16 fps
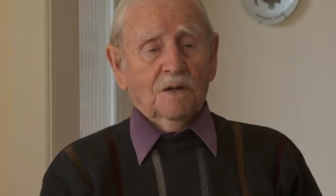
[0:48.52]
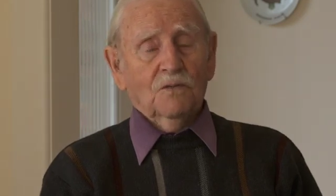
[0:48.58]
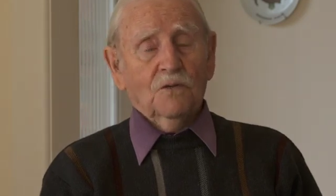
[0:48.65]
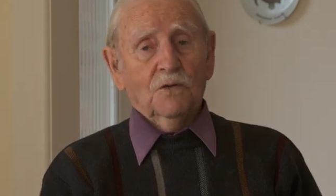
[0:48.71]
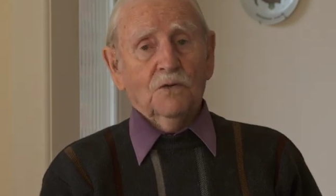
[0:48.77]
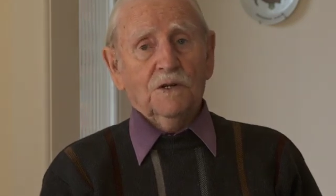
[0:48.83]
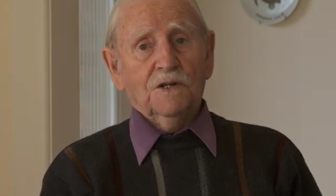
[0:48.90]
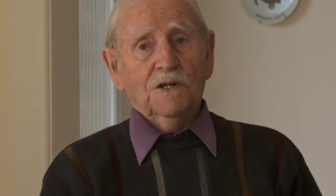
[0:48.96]

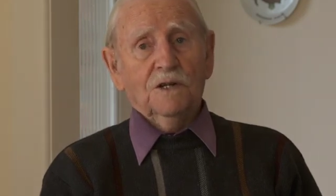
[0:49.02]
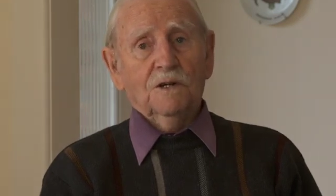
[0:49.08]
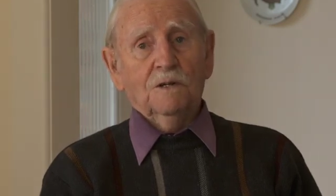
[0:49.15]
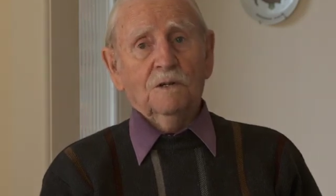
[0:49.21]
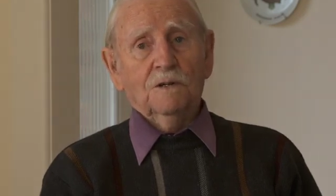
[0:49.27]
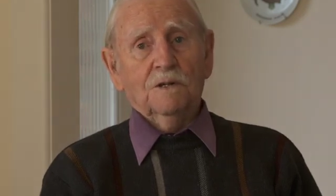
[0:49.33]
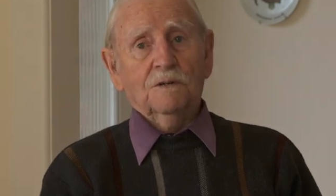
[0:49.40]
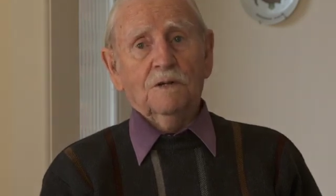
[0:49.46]
we were
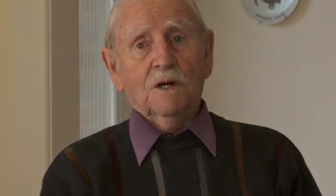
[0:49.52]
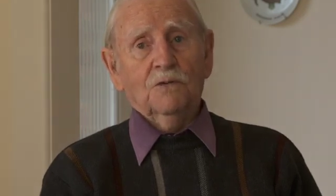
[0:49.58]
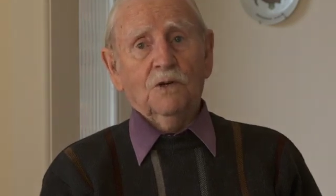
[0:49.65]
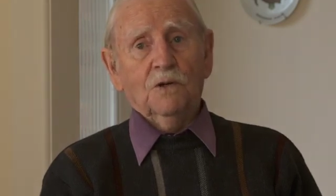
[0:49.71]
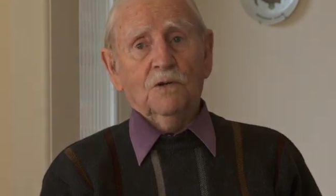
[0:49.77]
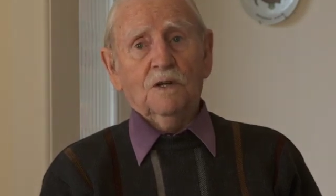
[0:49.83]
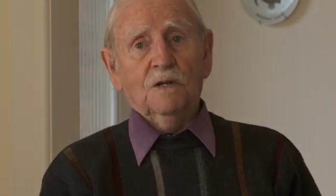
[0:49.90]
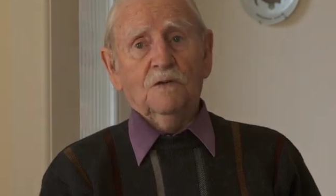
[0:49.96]
told that they were
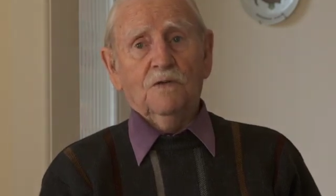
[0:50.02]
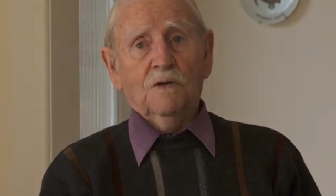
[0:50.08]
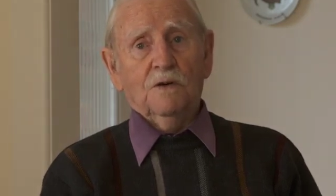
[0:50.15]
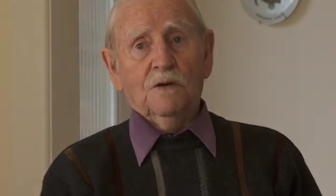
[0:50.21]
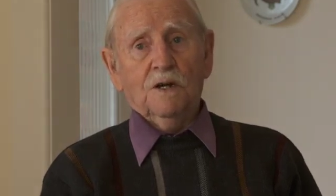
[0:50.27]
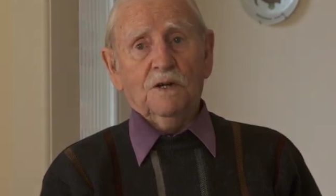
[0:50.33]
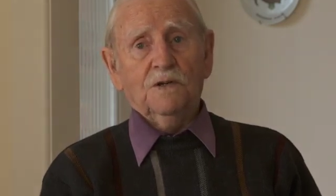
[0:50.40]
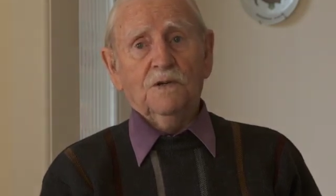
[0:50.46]
looking for
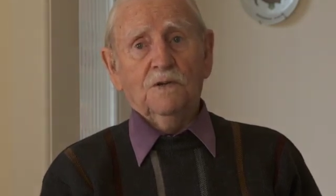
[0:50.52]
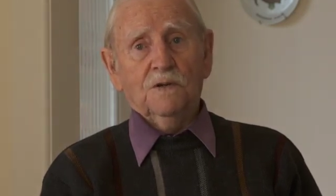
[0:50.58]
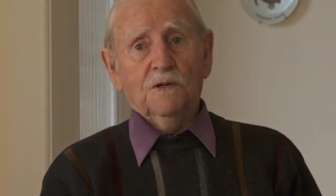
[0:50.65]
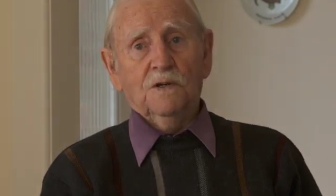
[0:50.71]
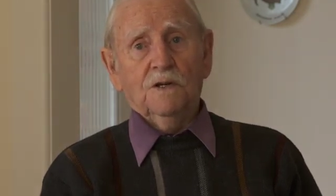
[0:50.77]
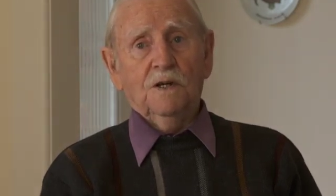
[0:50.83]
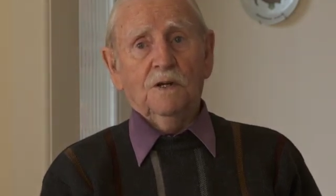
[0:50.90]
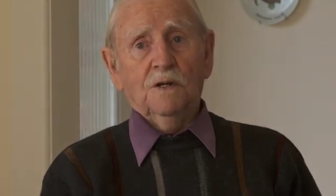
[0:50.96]
extras
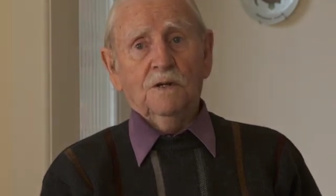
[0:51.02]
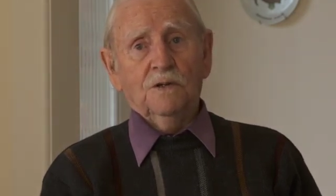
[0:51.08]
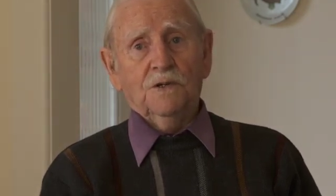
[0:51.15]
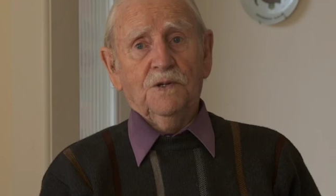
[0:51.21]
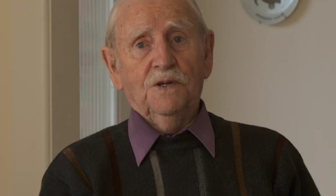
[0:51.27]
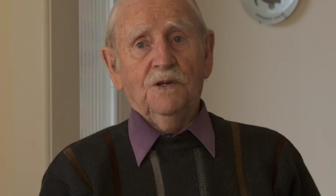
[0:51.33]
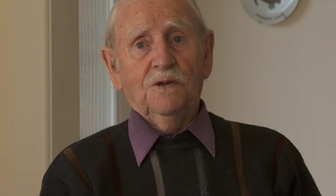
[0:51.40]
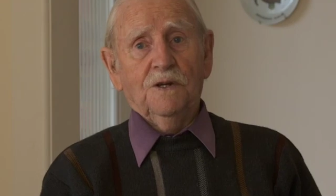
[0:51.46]
at Ealing
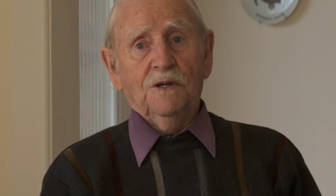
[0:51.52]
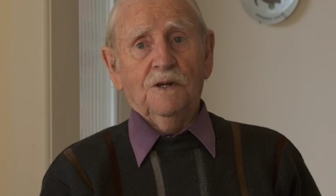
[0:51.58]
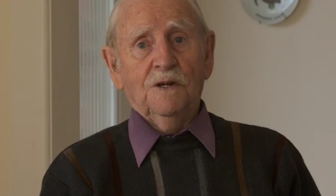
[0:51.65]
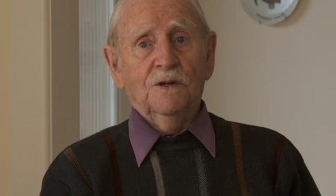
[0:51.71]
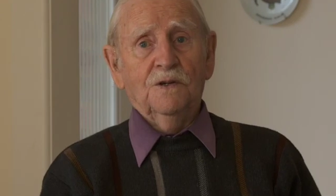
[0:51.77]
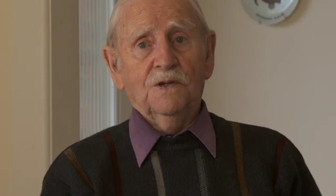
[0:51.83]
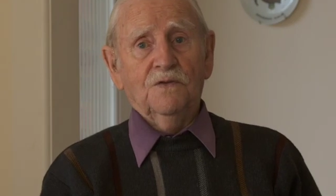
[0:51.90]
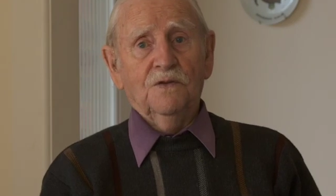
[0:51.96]

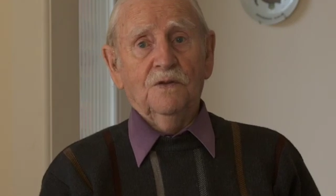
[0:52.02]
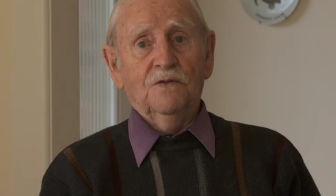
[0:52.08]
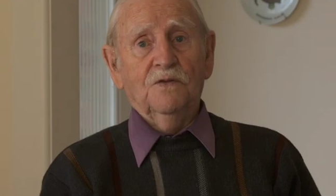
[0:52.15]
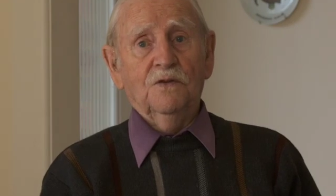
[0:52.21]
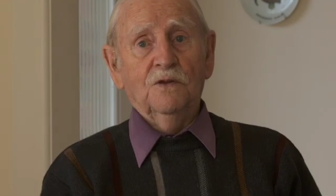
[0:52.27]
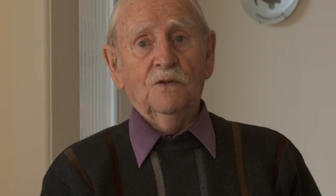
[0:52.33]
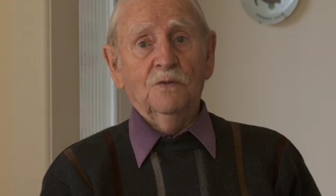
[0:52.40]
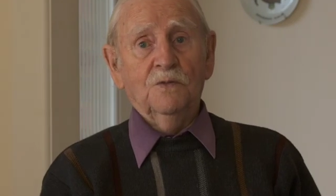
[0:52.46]
Studios for the
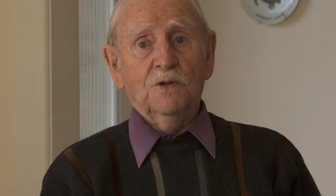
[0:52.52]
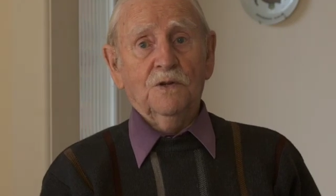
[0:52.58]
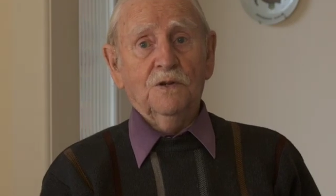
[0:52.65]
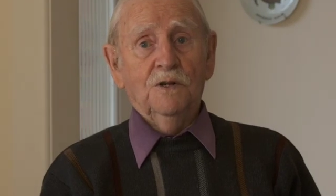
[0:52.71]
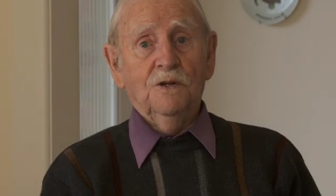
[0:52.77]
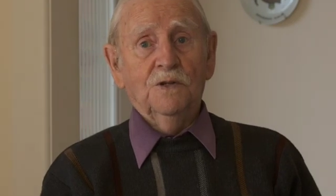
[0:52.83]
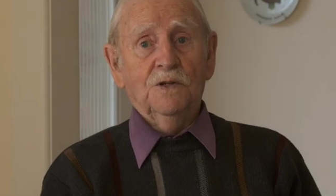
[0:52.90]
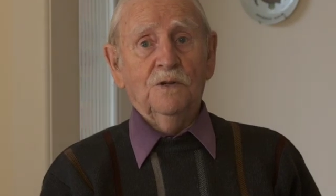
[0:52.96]
film
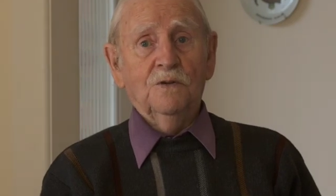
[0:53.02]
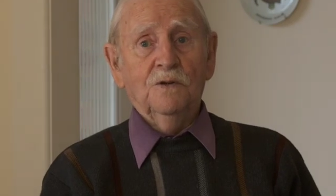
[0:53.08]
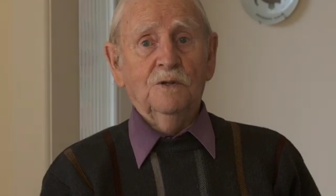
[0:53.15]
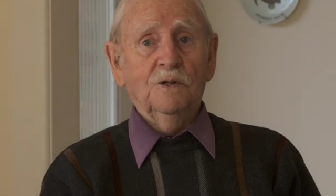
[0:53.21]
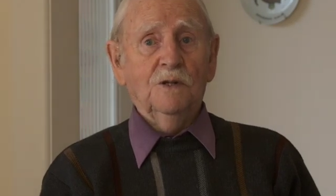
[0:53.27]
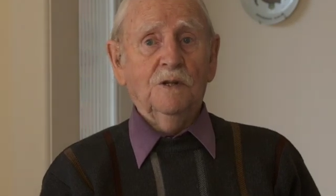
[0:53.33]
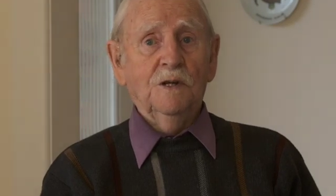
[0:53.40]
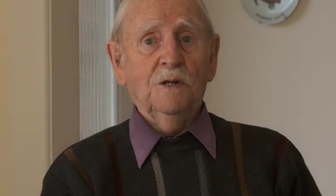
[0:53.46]
Caesar
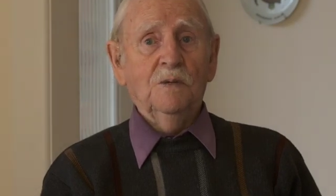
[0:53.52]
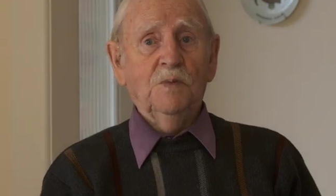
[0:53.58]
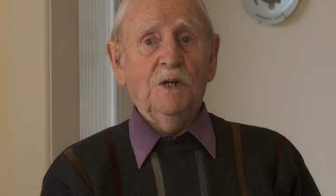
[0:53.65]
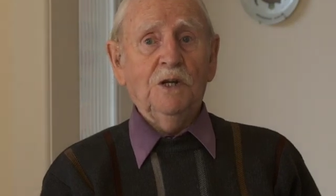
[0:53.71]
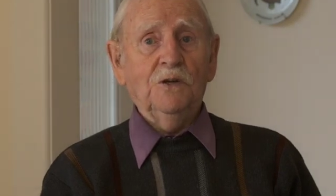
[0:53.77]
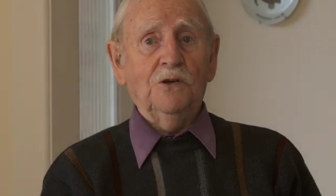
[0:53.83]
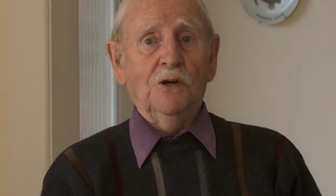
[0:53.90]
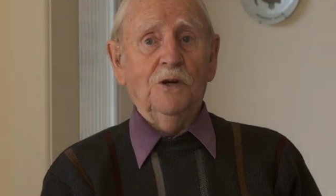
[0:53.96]
and
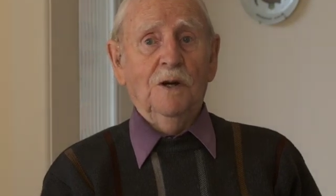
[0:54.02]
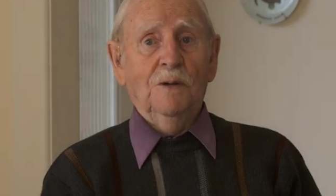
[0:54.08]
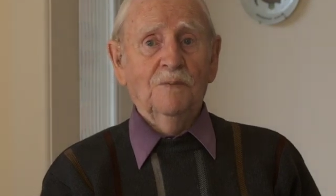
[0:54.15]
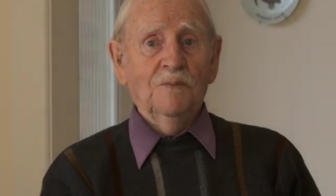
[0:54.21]
Cleopatra.